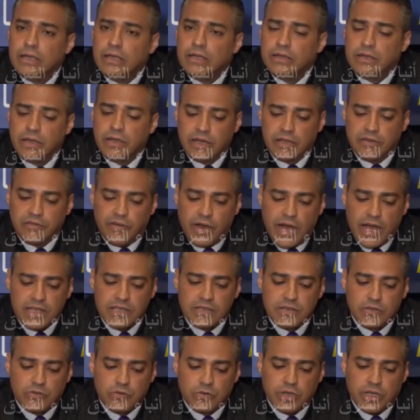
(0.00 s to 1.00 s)
the
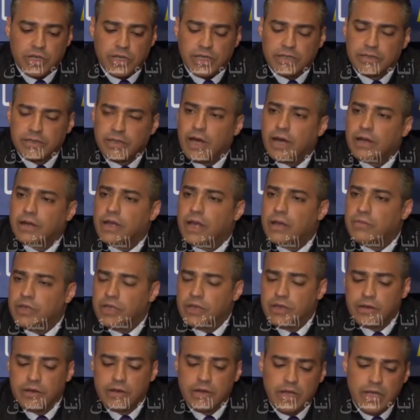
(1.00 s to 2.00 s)
advisor to the Qatari
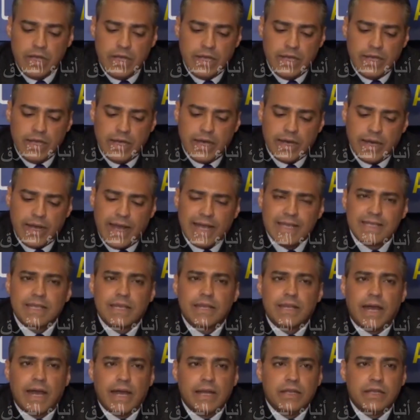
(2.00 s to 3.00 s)
Emir, and
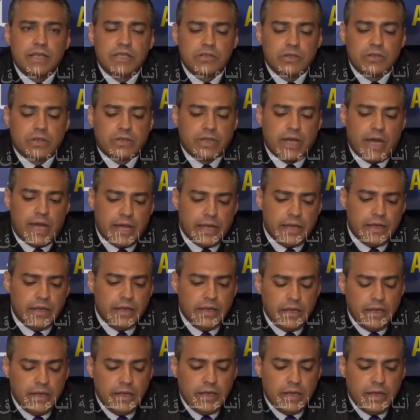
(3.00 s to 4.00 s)
Hassan Ali Sultan,
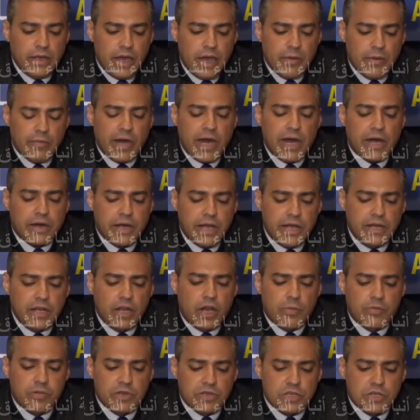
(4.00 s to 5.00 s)
a Bahraini
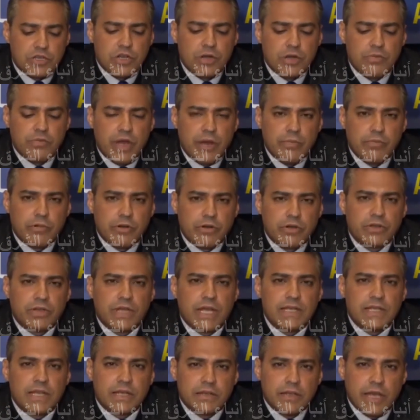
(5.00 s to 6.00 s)
opposition member
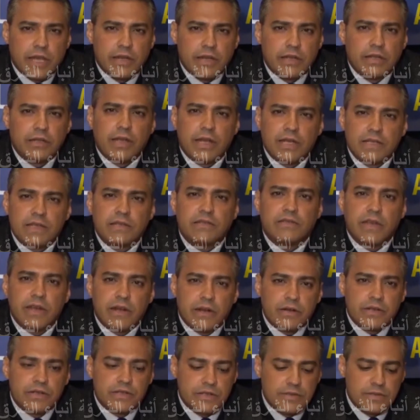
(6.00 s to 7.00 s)
designated as a
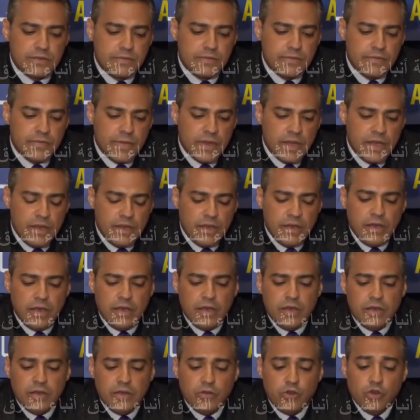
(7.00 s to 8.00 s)
terrorist.
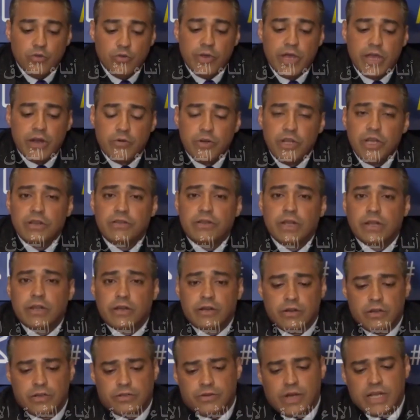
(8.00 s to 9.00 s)
You may read the
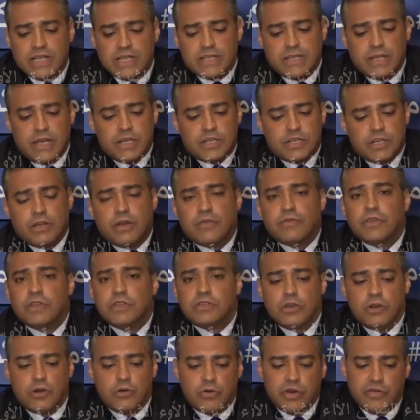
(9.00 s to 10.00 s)
literal translation of
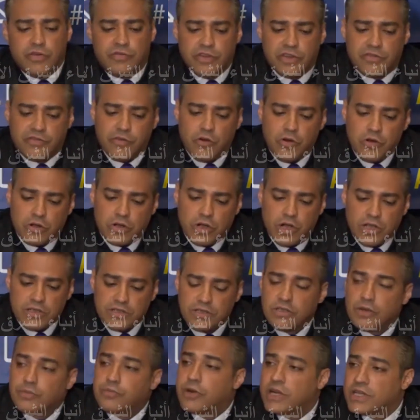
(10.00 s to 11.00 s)
these horrific phone calls
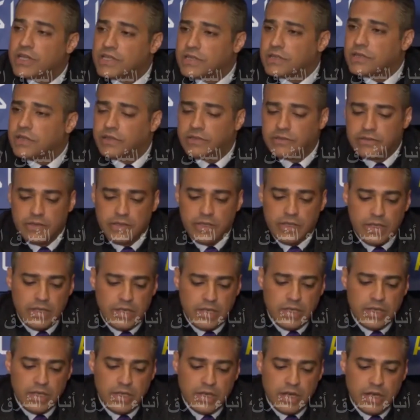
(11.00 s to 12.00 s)
in the press kit.
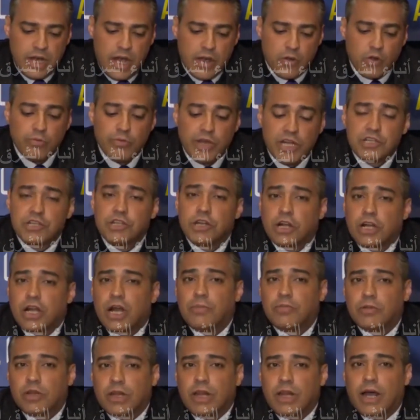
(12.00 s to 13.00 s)
I will mention a
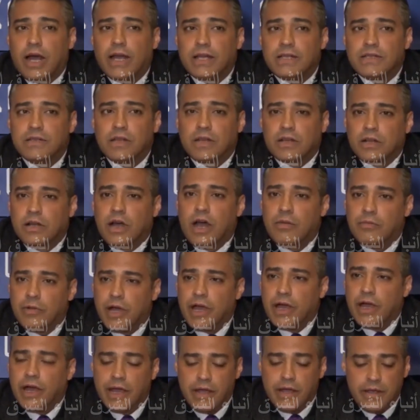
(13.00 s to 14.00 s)
couple of lines that caught
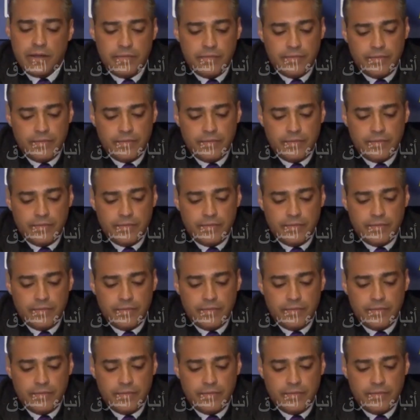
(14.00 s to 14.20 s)
my eye.